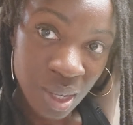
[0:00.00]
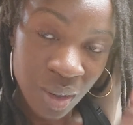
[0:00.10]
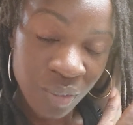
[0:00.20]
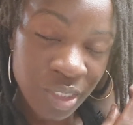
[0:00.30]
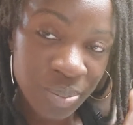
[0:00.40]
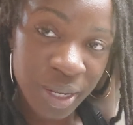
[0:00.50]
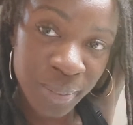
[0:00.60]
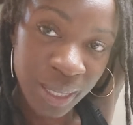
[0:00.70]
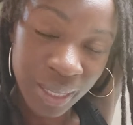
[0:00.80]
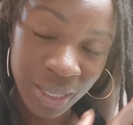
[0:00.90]
which made
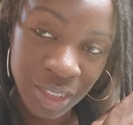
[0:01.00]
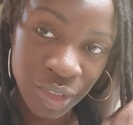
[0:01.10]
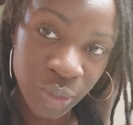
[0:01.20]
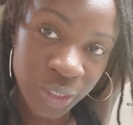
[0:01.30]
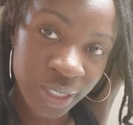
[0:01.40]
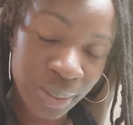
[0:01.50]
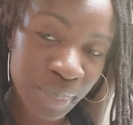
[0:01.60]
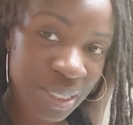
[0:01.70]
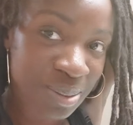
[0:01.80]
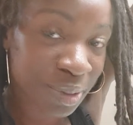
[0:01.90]
my lock shorter and
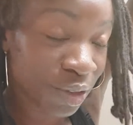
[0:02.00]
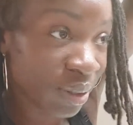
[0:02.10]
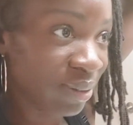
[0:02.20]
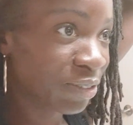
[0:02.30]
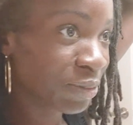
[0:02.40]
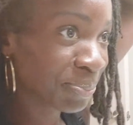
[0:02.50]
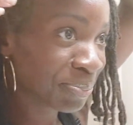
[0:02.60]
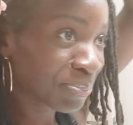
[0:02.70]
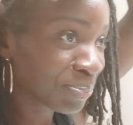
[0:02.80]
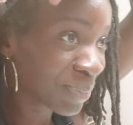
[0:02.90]
pissed me off,
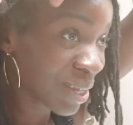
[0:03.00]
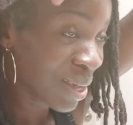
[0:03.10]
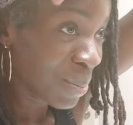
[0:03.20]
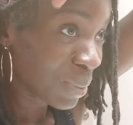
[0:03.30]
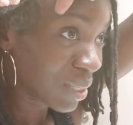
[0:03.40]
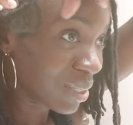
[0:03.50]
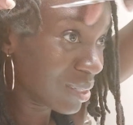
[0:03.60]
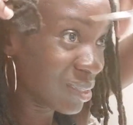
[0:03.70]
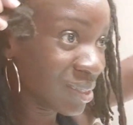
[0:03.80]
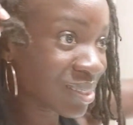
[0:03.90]

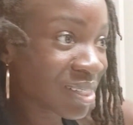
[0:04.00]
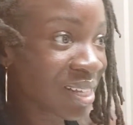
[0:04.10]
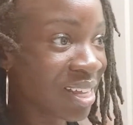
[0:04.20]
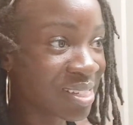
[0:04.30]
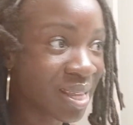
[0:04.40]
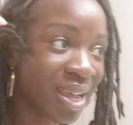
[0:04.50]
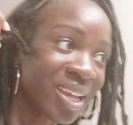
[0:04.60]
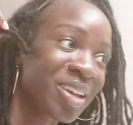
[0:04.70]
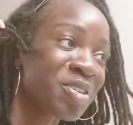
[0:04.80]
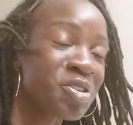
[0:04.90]
because it's
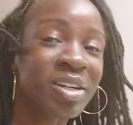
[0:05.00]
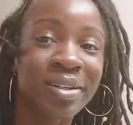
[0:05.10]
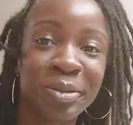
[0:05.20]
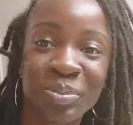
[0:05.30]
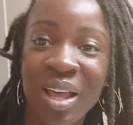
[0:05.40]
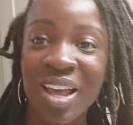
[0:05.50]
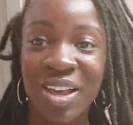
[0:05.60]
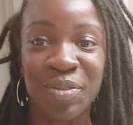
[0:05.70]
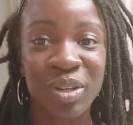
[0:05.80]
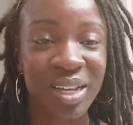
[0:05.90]
like, you know,
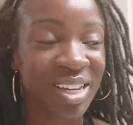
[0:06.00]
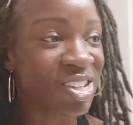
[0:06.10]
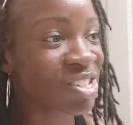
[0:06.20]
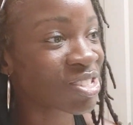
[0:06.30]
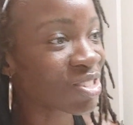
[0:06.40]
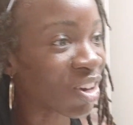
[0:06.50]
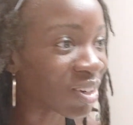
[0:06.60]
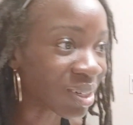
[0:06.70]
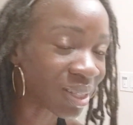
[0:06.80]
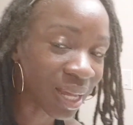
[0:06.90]
if you got
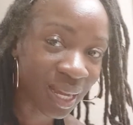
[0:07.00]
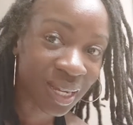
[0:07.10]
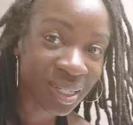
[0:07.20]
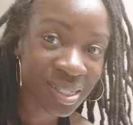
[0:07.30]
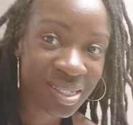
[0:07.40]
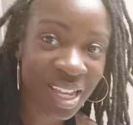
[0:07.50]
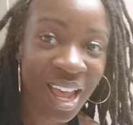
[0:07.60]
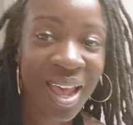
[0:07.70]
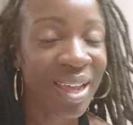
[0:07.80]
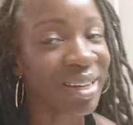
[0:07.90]
starter locks
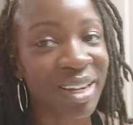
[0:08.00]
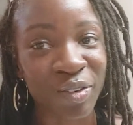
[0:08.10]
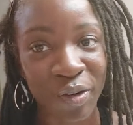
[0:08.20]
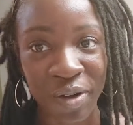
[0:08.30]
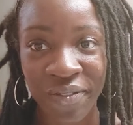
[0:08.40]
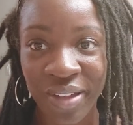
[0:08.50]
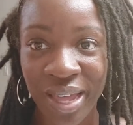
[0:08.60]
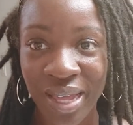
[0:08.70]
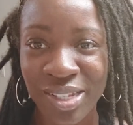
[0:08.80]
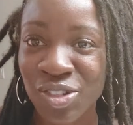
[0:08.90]
and they growing
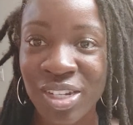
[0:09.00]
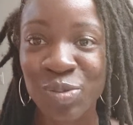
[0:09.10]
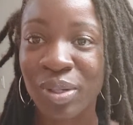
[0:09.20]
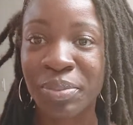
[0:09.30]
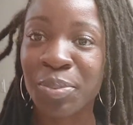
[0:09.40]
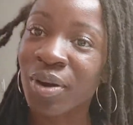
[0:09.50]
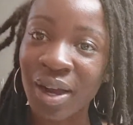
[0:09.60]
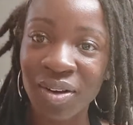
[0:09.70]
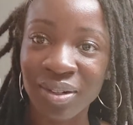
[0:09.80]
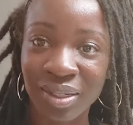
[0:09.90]
fast, you just want to be
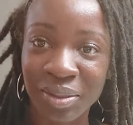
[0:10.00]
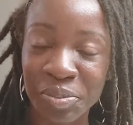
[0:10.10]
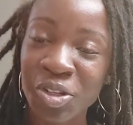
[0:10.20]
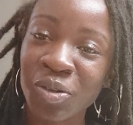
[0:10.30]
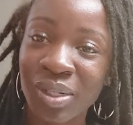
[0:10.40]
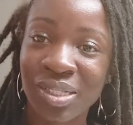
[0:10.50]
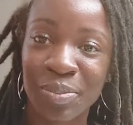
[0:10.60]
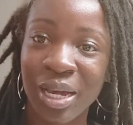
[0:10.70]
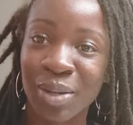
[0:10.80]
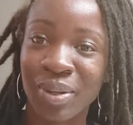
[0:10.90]
proud of them. You don't want
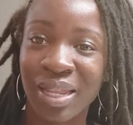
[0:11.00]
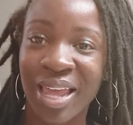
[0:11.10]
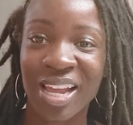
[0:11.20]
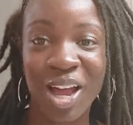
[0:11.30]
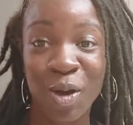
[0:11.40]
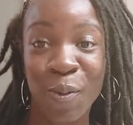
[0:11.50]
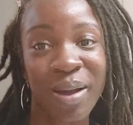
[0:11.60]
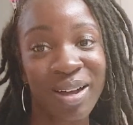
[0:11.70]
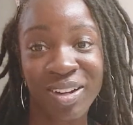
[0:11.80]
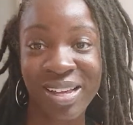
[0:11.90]
somebody being like, oh
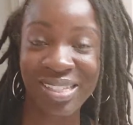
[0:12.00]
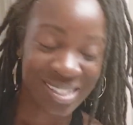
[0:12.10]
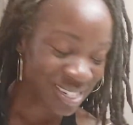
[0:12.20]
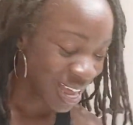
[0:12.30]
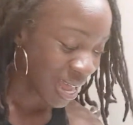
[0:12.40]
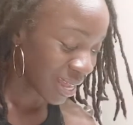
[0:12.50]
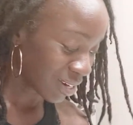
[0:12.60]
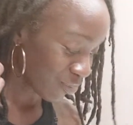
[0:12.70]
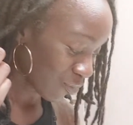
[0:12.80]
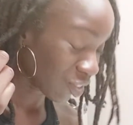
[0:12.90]
well, it's not
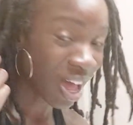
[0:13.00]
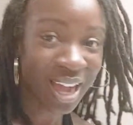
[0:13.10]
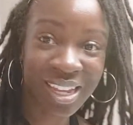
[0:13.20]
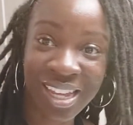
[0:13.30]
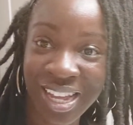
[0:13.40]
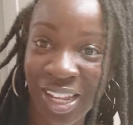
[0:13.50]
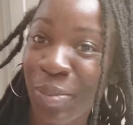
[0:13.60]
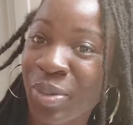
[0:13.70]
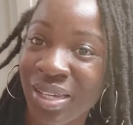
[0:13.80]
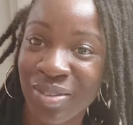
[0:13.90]
locking, let
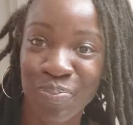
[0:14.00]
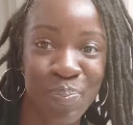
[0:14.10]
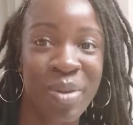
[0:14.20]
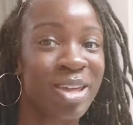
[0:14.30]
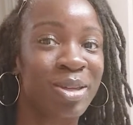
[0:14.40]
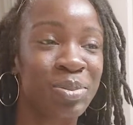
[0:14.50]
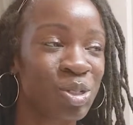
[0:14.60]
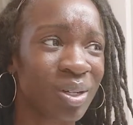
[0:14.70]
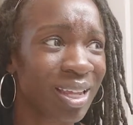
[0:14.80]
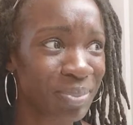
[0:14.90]
me make them
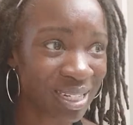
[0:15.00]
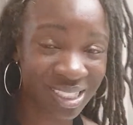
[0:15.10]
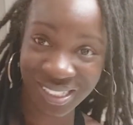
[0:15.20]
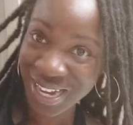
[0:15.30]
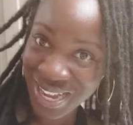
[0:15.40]
short. Like, bitch,